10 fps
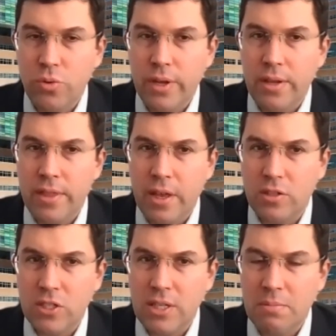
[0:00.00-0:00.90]
to it
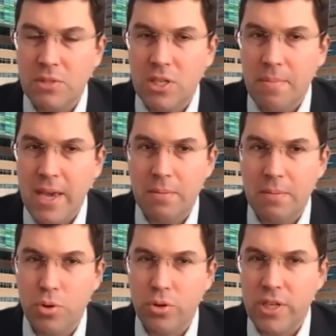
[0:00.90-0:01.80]
that seems to make
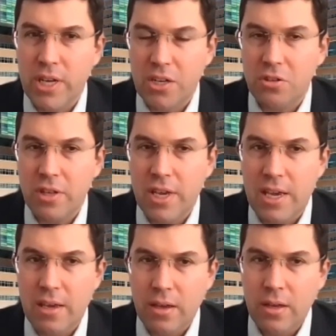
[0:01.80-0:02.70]
it
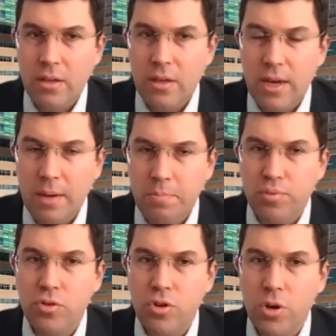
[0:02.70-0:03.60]
particularly
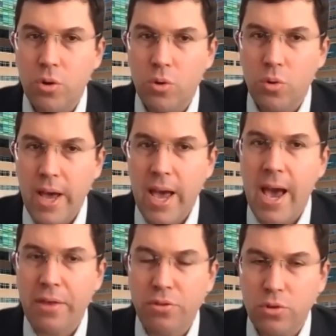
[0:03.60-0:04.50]

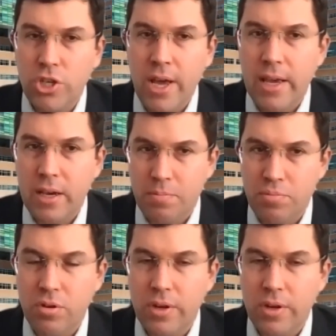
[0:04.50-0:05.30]
pro-atherogenic,